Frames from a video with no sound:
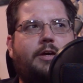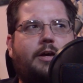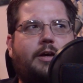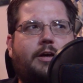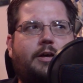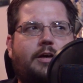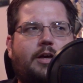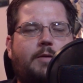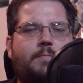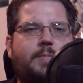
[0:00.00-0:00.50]

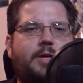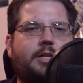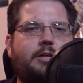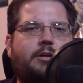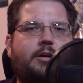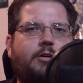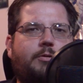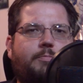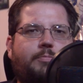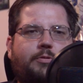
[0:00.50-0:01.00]
Uh,
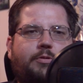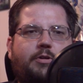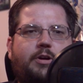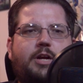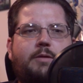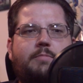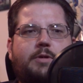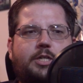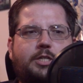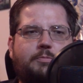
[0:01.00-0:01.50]
Emilico
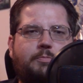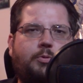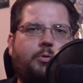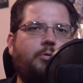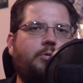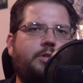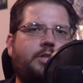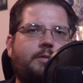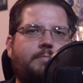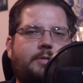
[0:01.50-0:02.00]
pretty much
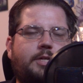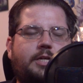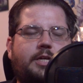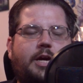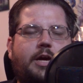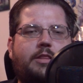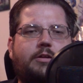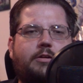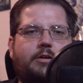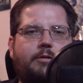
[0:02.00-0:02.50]
pulling them
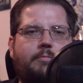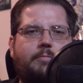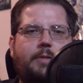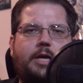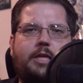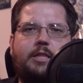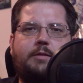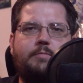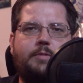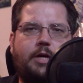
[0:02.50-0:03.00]
together and
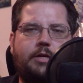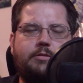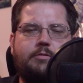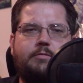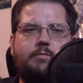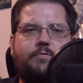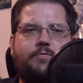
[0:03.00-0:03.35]
making them not